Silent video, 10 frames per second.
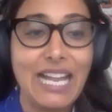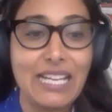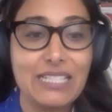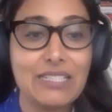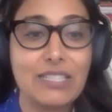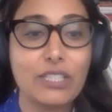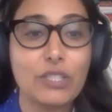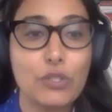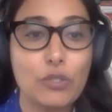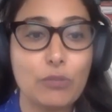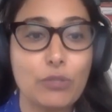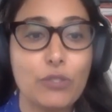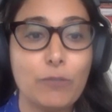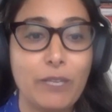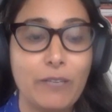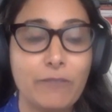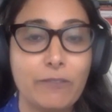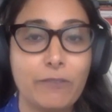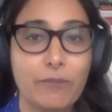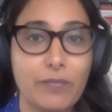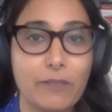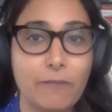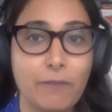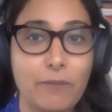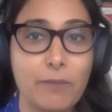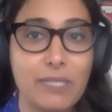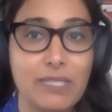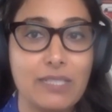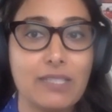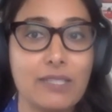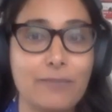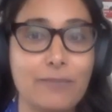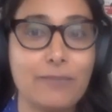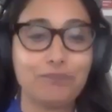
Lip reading: and the consumers who benefit from the business.